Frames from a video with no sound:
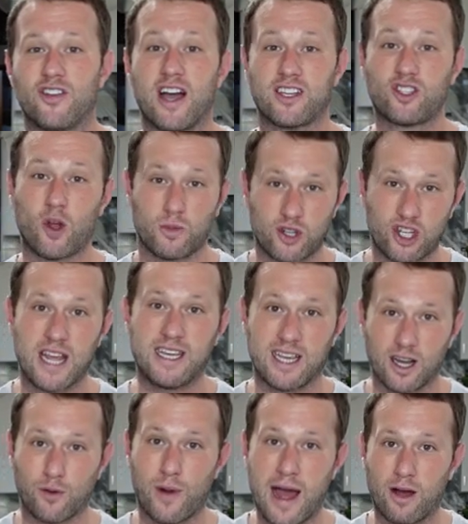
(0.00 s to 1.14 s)
that I stop
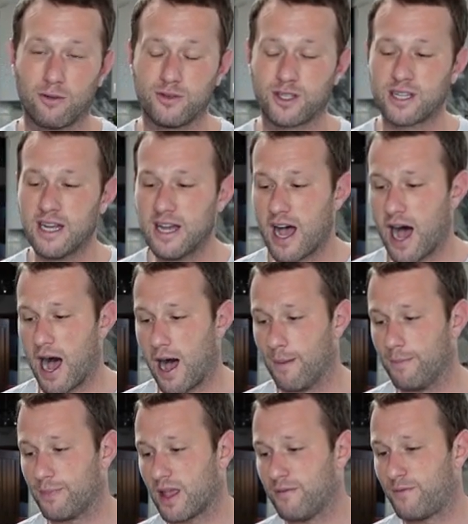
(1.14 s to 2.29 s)
shaking around.
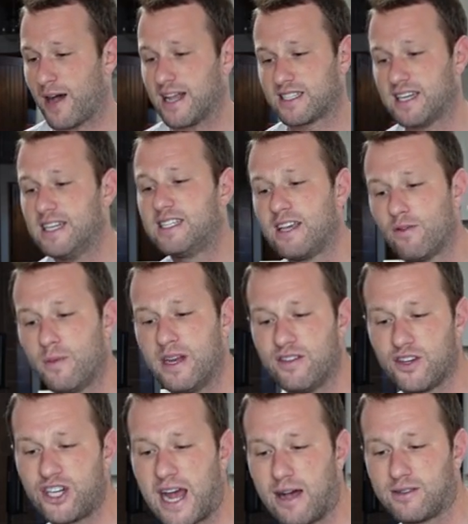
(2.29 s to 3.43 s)
In fact, I need to give a bit of
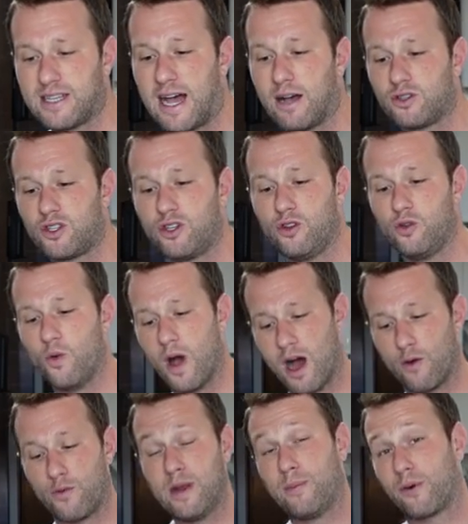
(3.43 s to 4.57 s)
a shout out to
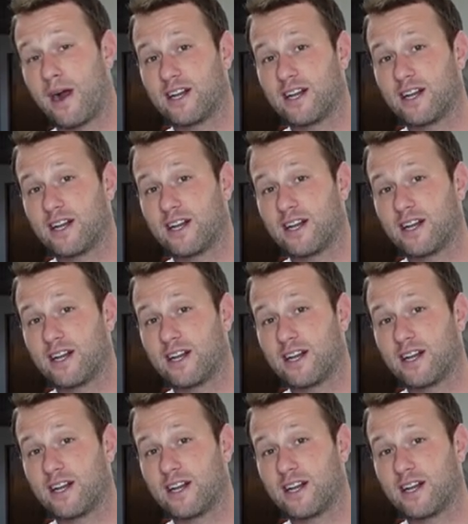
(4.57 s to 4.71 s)
Reaper